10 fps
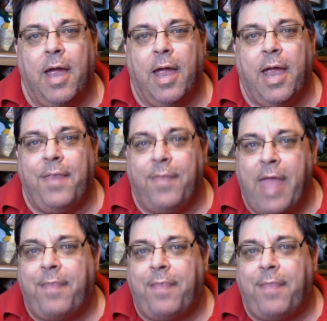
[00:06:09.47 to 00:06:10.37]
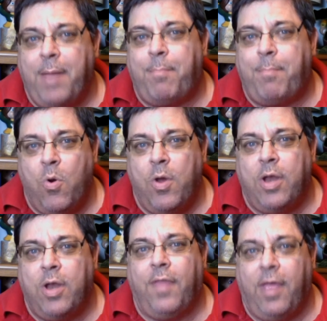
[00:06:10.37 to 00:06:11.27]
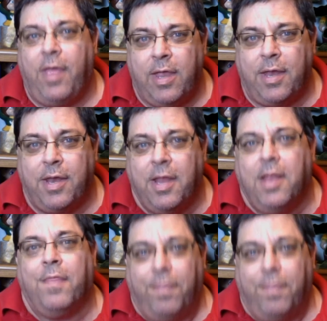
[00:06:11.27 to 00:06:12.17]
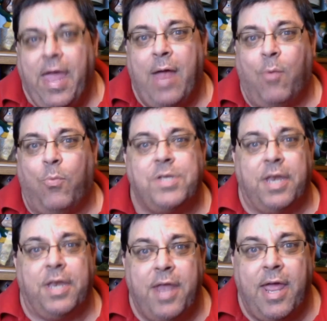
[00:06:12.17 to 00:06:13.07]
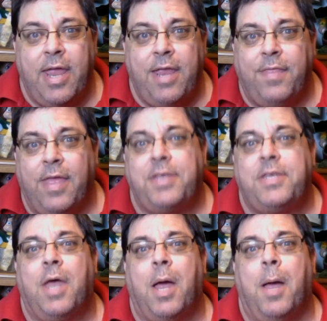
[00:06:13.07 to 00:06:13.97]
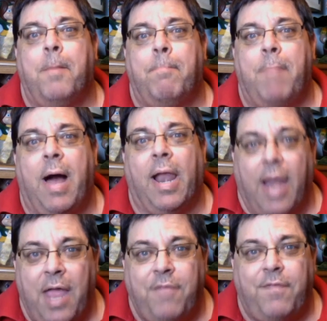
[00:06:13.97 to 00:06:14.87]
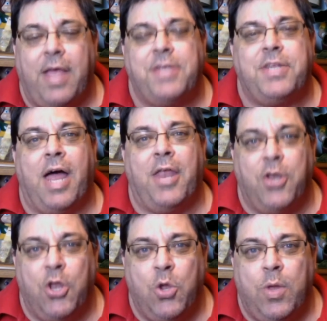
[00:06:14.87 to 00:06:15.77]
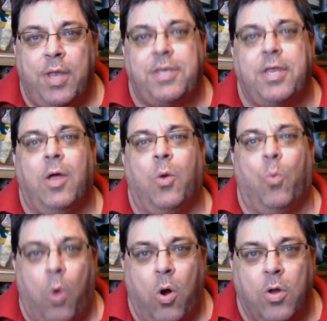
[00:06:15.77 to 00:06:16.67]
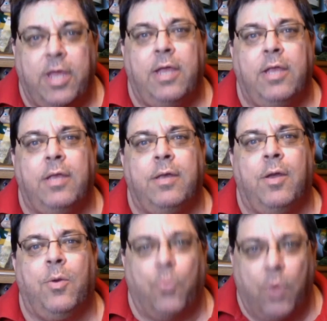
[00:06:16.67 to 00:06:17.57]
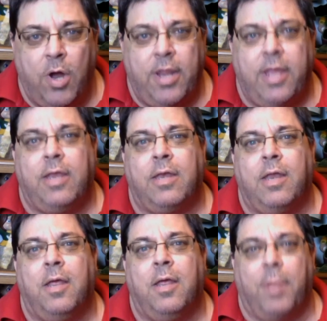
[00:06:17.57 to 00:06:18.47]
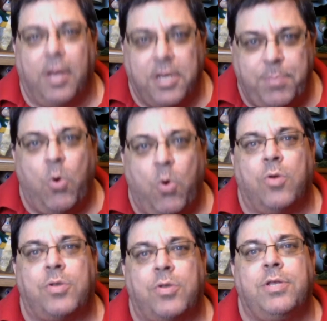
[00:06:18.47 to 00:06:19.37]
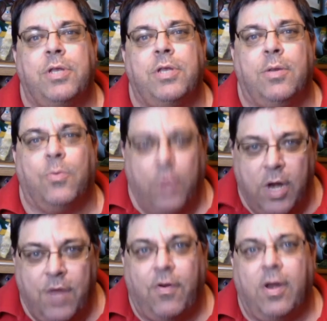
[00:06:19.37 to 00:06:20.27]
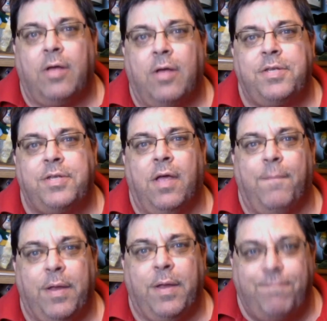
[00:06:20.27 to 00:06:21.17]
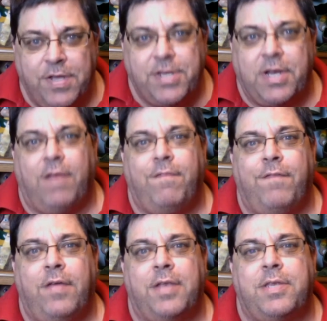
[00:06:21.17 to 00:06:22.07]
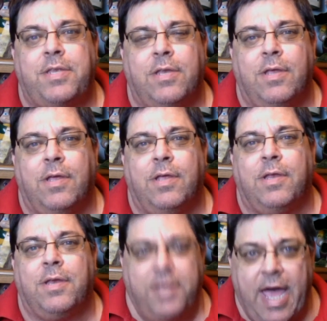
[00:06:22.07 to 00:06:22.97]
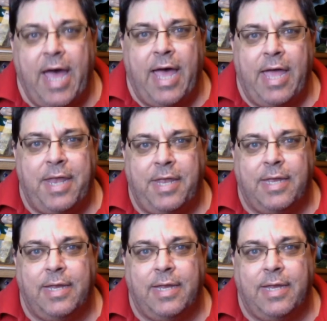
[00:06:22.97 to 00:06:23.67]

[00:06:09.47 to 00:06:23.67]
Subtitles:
And that point on the hit, that was the day that my life as I knew it, walking, running, playing sports, whatever else, being physically fit, died.